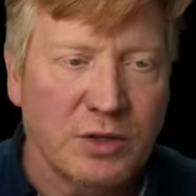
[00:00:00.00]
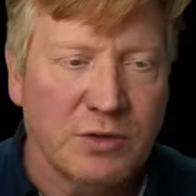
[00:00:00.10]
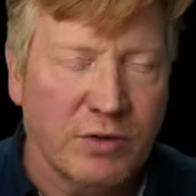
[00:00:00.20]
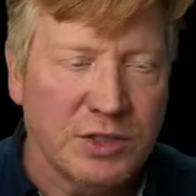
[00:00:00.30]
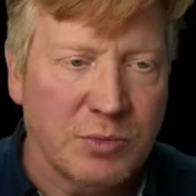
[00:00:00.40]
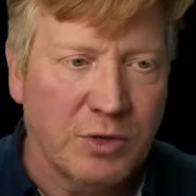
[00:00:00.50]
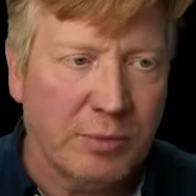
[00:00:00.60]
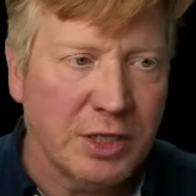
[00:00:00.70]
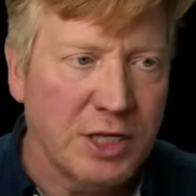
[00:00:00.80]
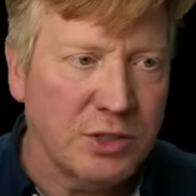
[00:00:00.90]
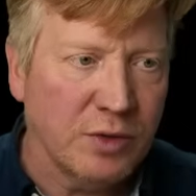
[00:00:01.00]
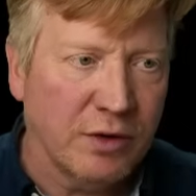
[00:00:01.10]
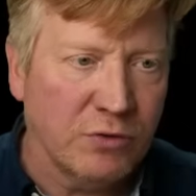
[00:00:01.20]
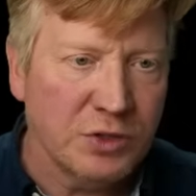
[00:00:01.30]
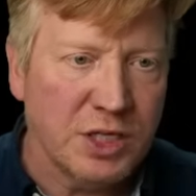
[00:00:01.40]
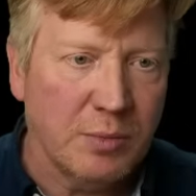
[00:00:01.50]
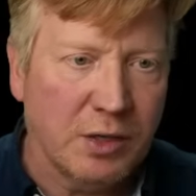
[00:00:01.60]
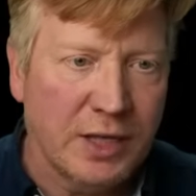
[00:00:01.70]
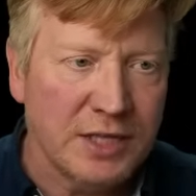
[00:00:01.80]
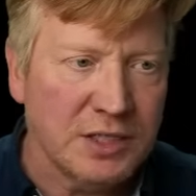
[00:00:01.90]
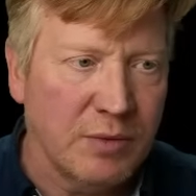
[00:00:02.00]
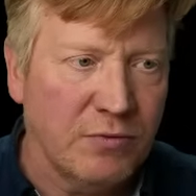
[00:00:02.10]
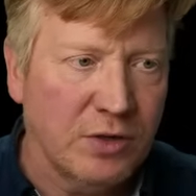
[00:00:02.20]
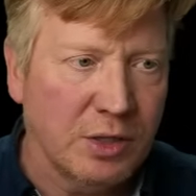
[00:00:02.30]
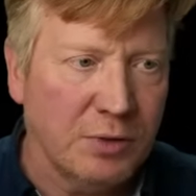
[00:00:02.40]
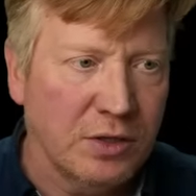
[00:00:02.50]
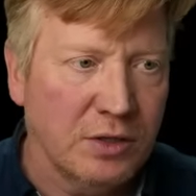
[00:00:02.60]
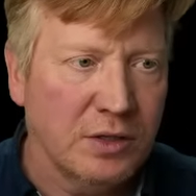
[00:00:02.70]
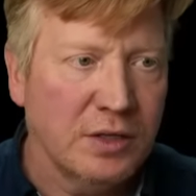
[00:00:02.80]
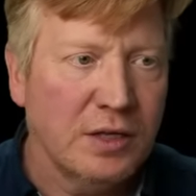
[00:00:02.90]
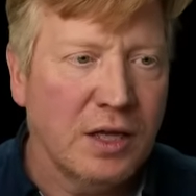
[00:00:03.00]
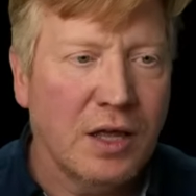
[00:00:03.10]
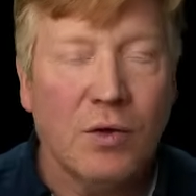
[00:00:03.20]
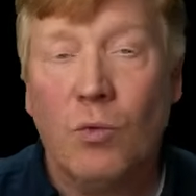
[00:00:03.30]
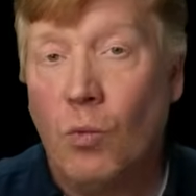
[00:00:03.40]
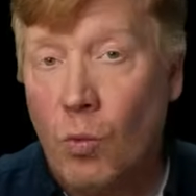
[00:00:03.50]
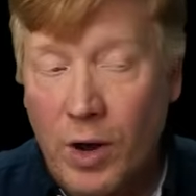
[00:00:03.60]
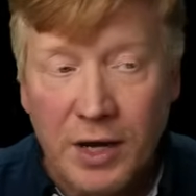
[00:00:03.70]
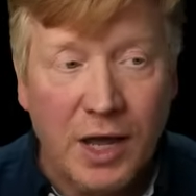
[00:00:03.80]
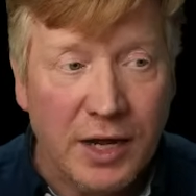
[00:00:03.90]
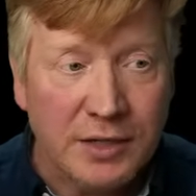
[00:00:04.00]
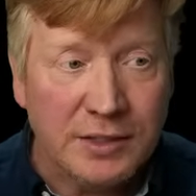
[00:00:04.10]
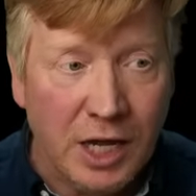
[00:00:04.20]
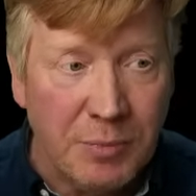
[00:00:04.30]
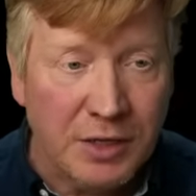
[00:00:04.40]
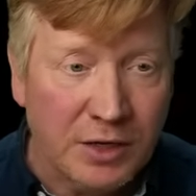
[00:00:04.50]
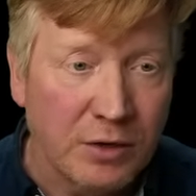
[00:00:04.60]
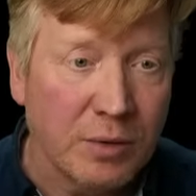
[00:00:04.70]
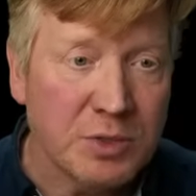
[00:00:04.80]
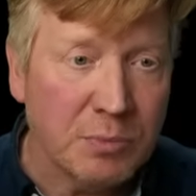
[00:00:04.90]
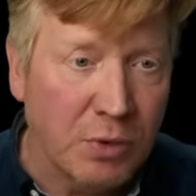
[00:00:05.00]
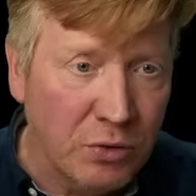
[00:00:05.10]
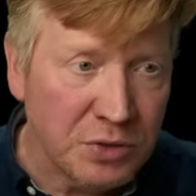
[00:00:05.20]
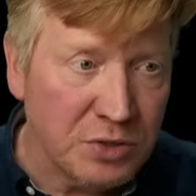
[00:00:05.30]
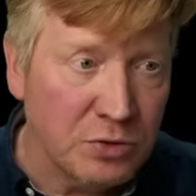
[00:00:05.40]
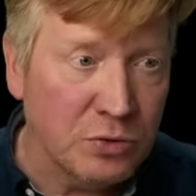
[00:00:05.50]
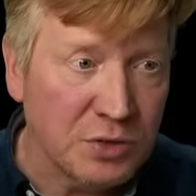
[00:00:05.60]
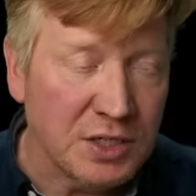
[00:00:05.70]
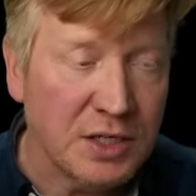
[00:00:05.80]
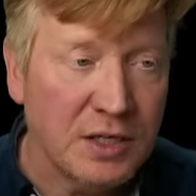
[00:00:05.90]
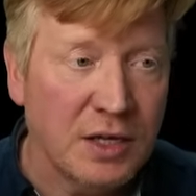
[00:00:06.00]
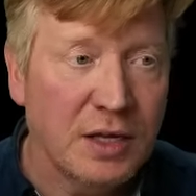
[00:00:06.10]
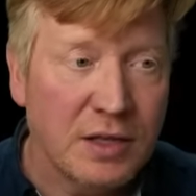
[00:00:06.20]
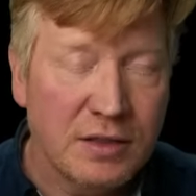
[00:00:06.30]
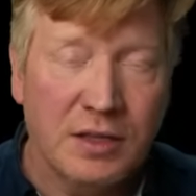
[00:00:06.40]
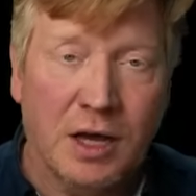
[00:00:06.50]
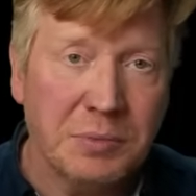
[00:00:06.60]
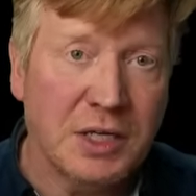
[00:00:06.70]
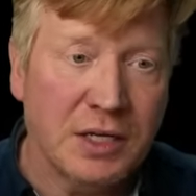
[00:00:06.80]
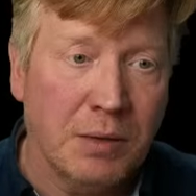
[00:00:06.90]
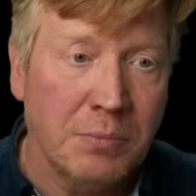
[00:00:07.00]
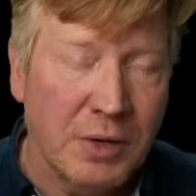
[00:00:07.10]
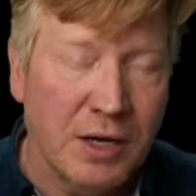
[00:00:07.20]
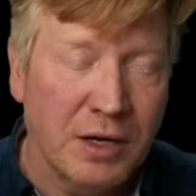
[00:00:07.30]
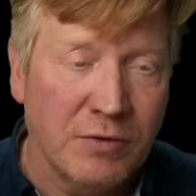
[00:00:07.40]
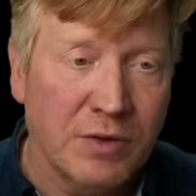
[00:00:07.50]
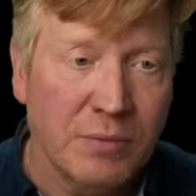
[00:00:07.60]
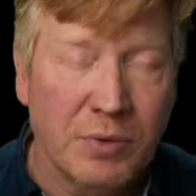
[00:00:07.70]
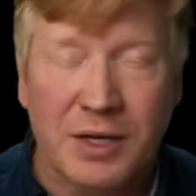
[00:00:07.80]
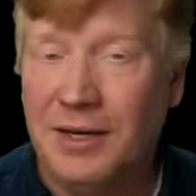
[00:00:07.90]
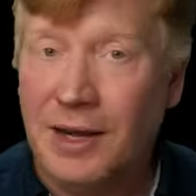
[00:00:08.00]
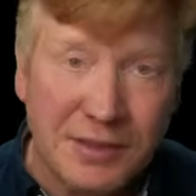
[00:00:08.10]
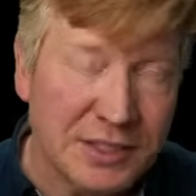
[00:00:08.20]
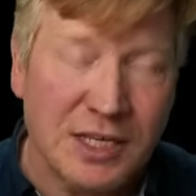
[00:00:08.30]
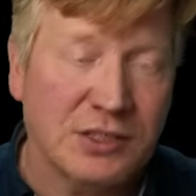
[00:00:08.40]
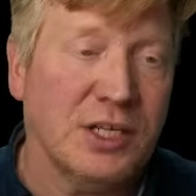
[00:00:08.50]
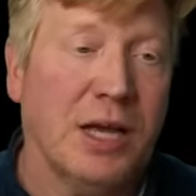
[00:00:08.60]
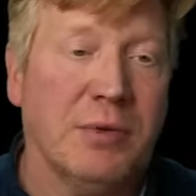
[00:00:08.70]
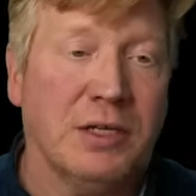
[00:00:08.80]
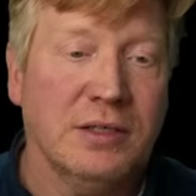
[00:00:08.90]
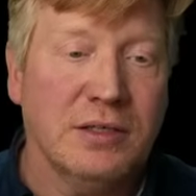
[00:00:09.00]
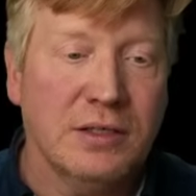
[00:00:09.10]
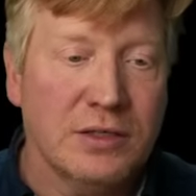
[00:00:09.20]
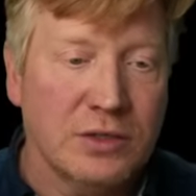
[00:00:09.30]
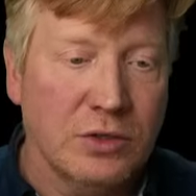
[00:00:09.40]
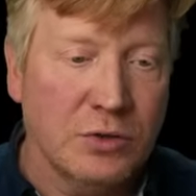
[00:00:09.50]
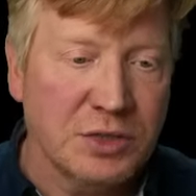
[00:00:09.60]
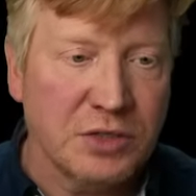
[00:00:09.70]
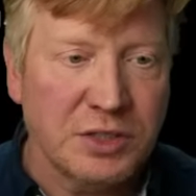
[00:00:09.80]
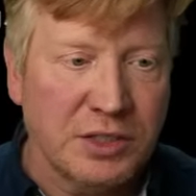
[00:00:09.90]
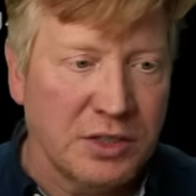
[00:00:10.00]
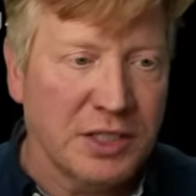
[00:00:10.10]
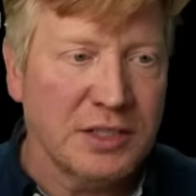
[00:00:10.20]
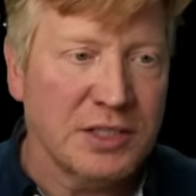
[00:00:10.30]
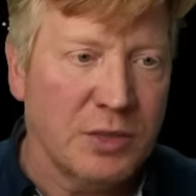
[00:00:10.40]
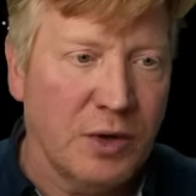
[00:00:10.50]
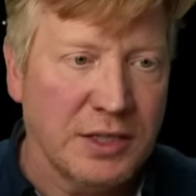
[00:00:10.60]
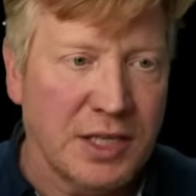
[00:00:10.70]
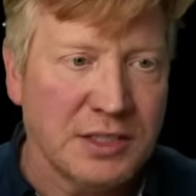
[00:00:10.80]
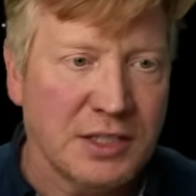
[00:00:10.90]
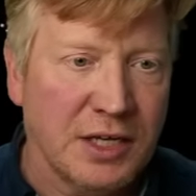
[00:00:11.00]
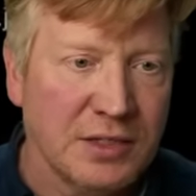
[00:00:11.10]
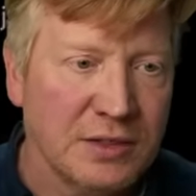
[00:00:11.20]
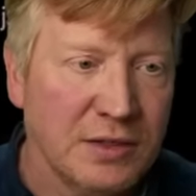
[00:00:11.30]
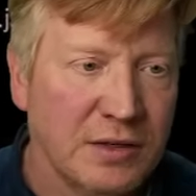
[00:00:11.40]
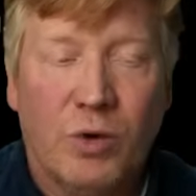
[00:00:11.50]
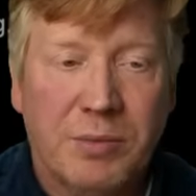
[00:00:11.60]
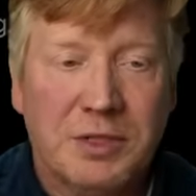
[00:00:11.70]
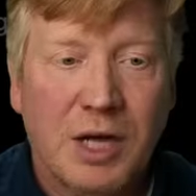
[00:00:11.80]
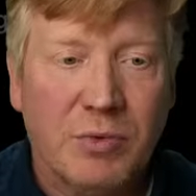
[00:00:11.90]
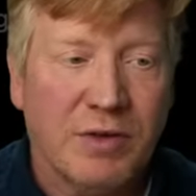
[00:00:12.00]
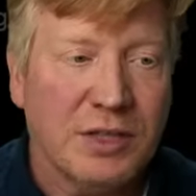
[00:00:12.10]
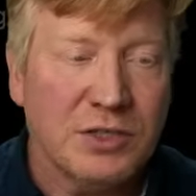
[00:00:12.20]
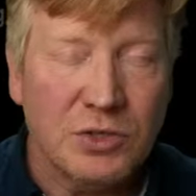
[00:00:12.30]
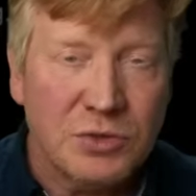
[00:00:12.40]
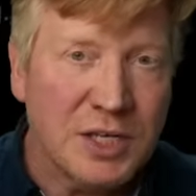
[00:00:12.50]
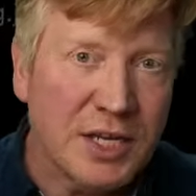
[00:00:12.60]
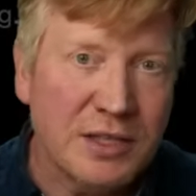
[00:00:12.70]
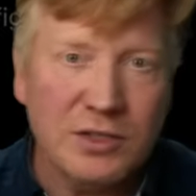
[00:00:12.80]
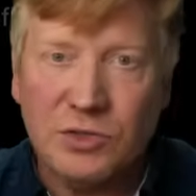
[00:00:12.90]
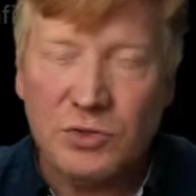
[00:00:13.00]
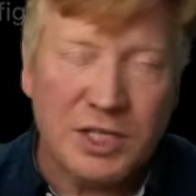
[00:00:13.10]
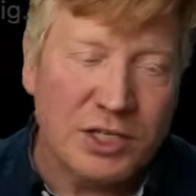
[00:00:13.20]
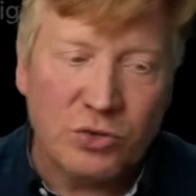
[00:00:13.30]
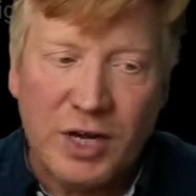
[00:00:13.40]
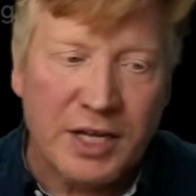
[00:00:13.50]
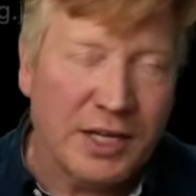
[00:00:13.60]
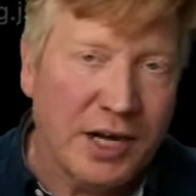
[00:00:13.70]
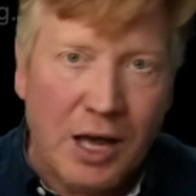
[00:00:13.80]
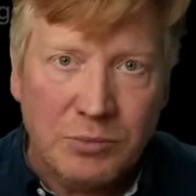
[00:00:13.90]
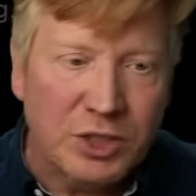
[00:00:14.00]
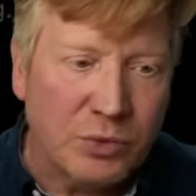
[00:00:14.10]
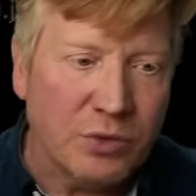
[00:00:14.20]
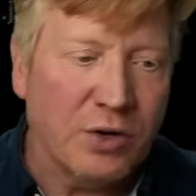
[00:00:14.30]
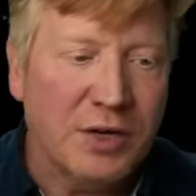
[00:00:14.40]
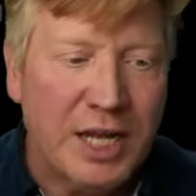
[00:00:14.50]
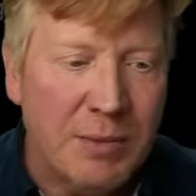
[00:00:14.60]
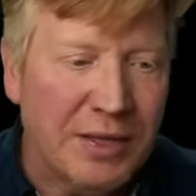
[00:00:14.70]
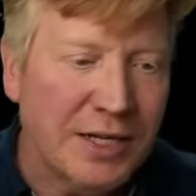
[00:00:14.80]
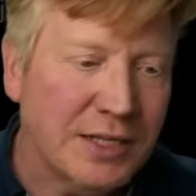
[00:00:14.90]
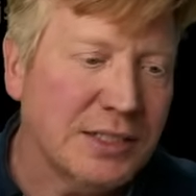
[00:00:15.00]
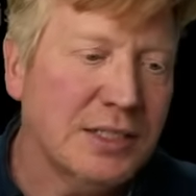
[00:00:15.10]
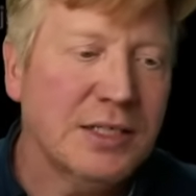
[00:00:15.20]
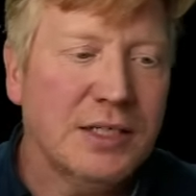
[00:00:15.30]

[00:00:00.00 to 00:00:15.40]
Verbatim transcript: So here's a very simple application. We've got a first name and a last name field up here when I type in here, I'm supposed to see the update above, but nothing's actually happening. So let's go take a look and see why that's the case. So right at the top, we've got this use state. This use state is tracking an object with our name in it.